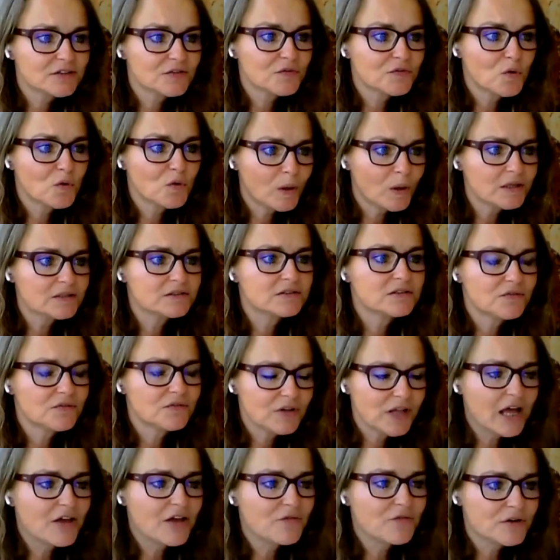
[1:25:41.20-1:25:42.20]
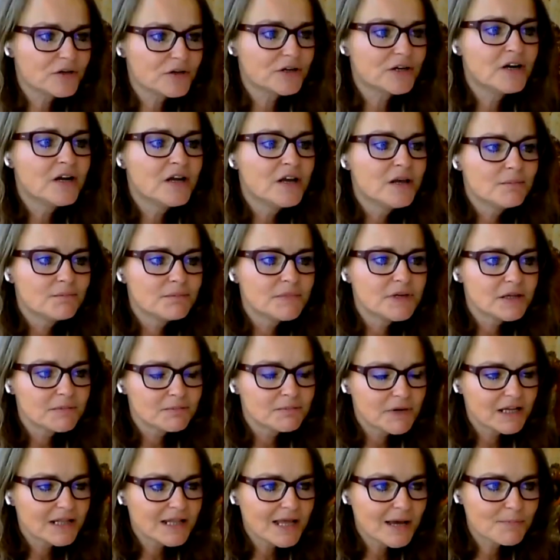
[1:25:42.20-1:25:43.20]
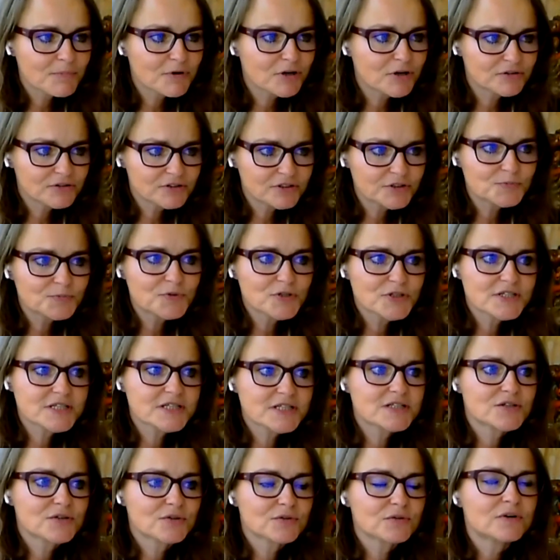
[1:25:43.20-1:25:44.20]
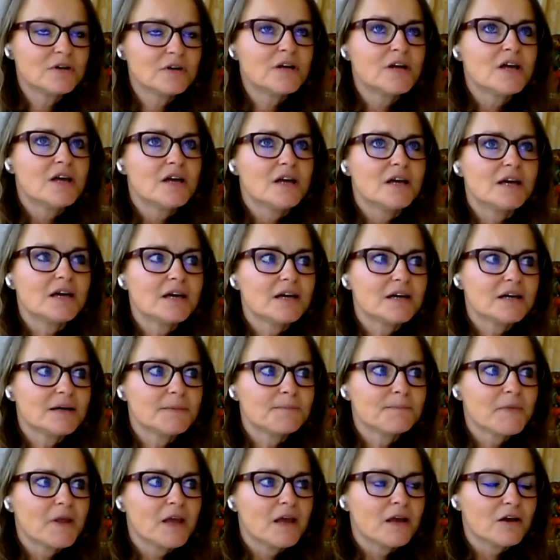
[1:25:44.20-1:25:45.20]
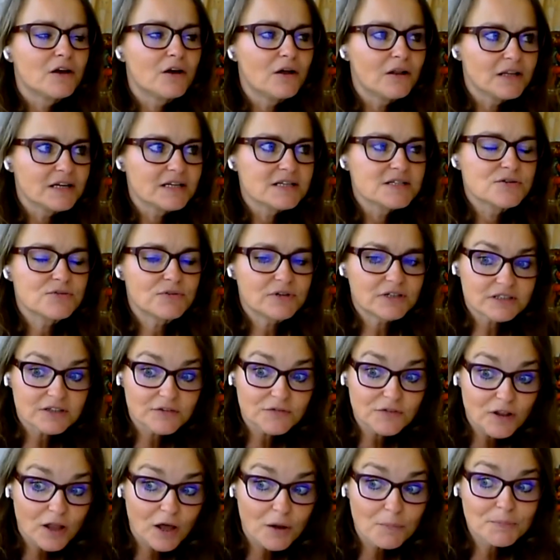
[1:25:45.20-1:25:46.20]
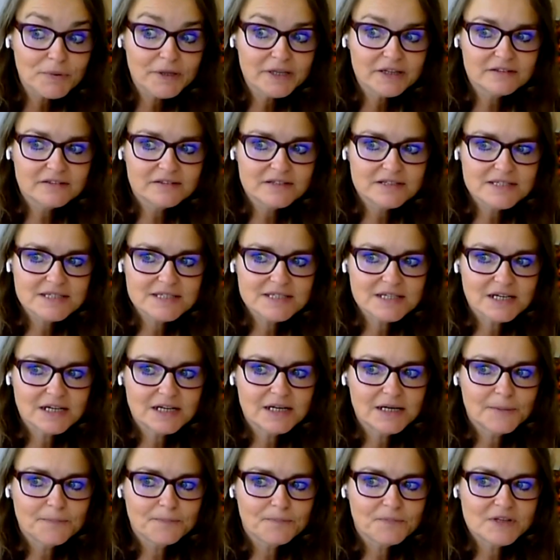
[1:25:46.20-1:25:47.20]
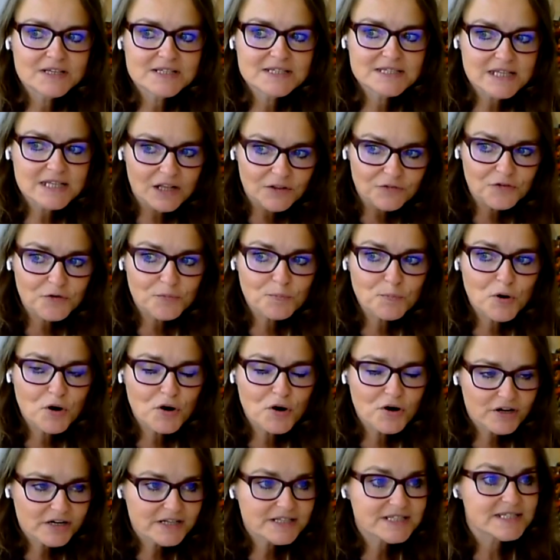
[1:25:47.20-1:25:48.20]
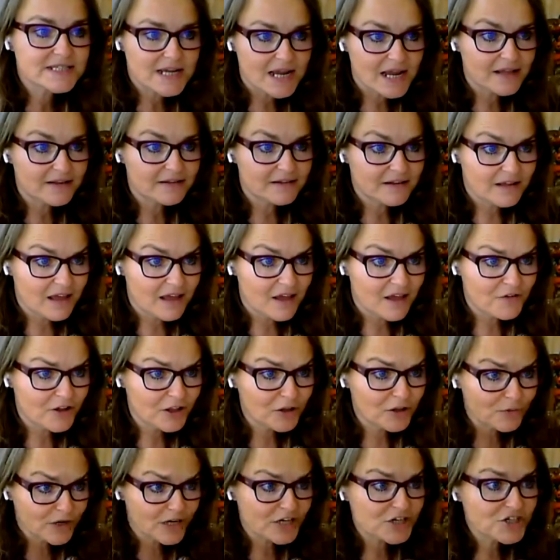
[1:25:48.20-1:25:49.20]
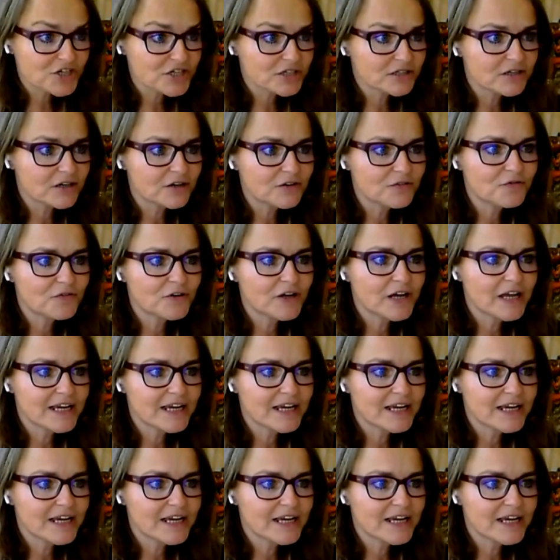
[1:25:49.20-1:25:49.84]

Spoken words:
of Quality of Life, where me and my lab contributes to, colleagues who are developing this self-reports and evaluation of